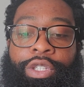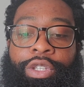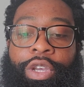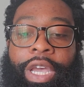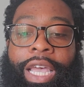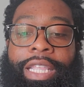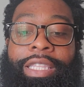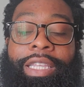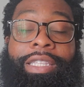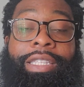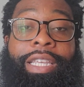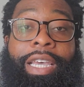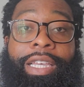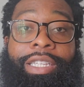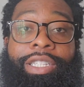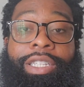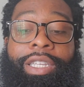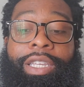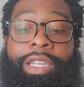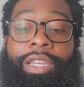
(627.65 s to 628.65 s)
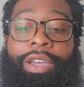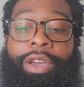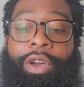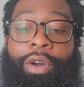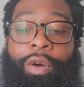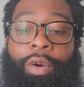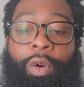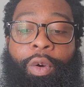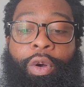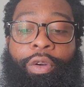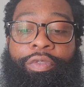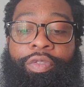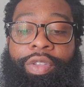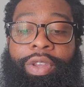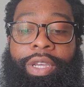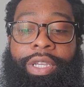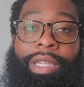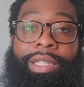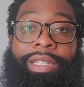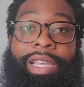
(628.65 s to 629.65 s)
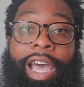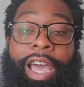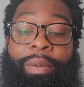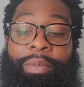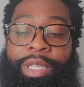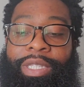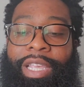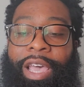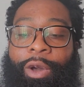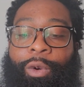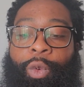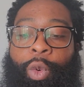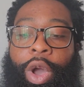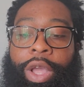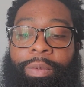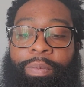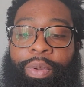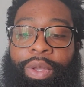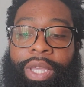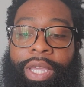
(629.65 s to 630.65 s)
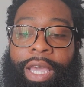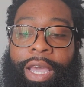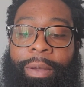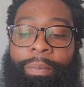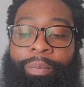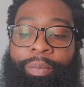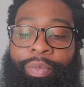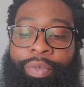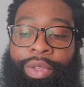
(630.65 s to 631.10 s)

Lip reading: at the Teshi orphanage. Time is at 1 p.m.